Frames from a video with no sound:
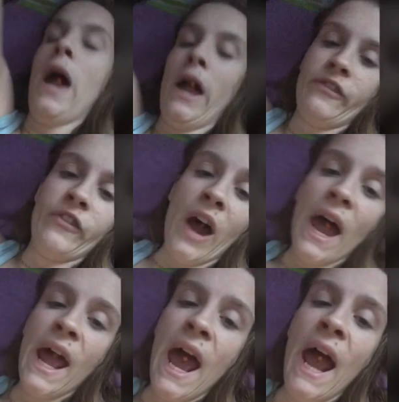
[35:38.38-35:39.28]
it's
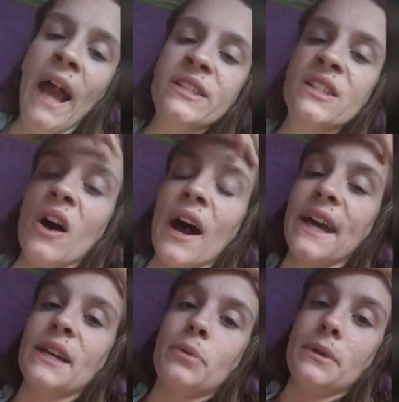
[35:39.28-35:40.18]
Friday, so I
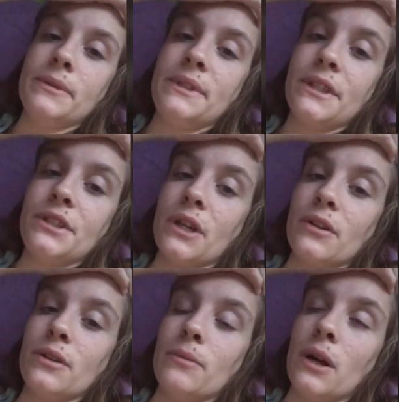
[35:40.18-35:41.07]
could probably take a
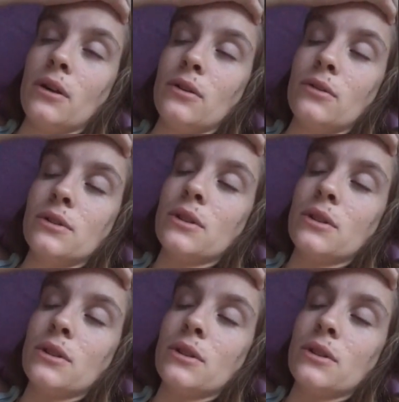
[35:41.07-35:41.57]
shower tomorrow or